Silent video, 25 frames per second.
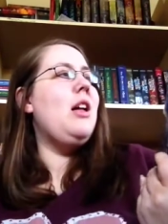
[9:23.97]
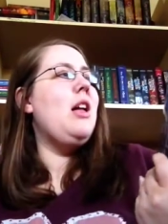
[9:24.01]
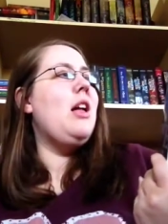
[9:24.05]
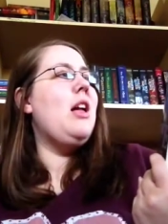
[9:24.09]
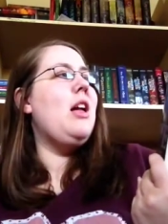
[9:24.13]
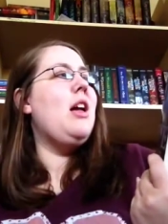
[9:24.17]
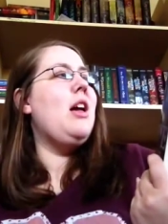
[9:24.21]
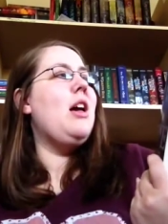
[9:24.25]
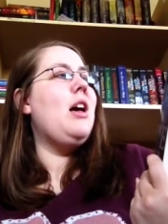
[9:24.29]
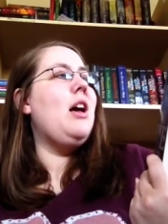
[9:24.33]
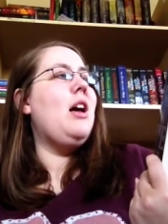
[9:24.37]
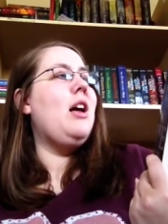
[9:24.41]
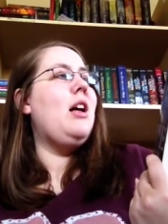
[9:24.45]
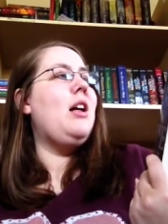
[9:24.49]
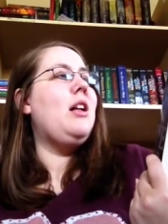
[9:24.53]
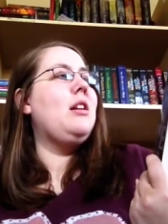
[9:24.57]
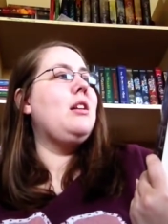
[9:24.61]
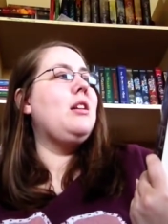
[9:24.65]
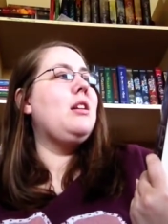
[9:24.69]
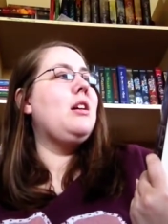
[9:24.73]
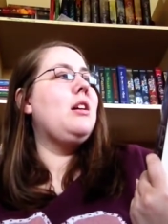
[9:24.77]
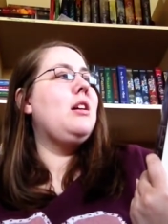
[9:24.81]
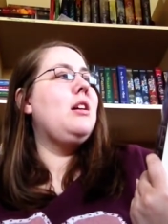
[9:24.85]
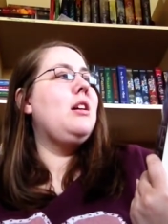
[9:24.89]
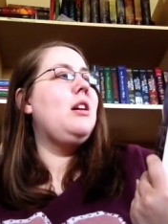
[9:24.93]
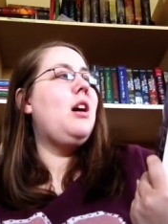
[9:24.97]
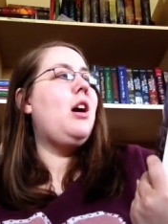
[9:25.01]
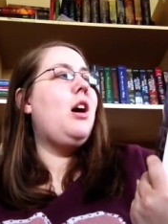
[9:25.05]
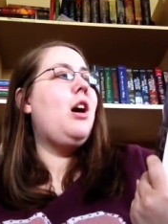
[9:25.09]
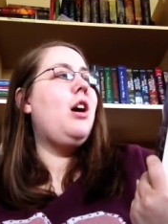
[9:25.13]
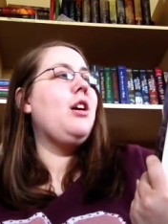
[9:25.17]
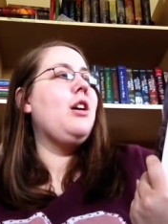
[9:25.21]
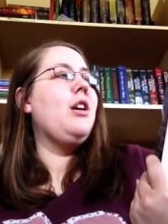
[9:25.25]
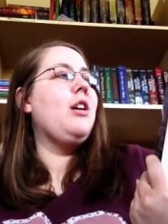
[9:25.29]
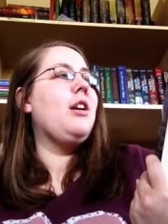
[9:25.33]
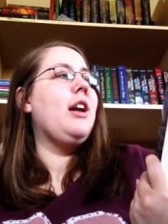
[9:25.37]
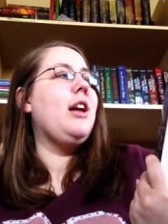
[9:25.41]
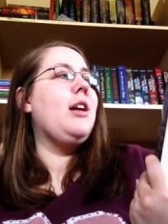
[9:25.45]
and
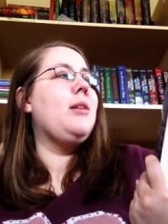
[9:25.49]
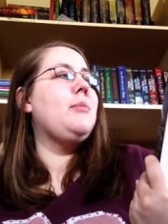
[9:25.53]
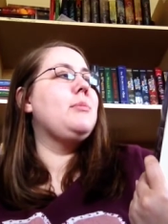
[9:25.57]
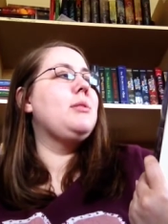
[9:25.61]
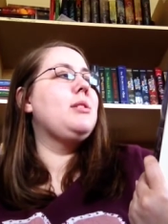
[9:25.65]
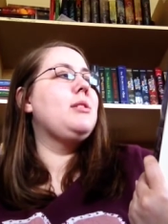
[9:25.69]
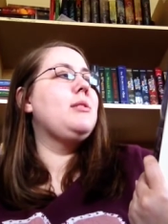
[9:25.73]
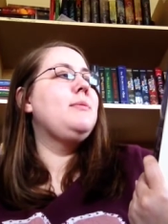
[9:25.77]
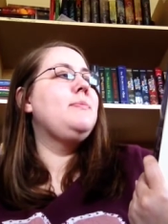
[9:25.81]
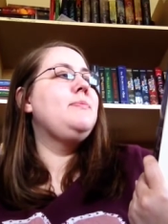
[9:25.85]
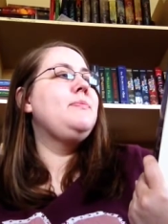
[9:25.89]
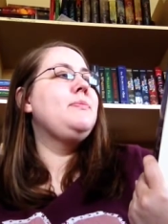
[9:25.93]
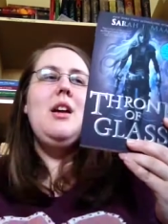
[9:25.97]
Hunger Games.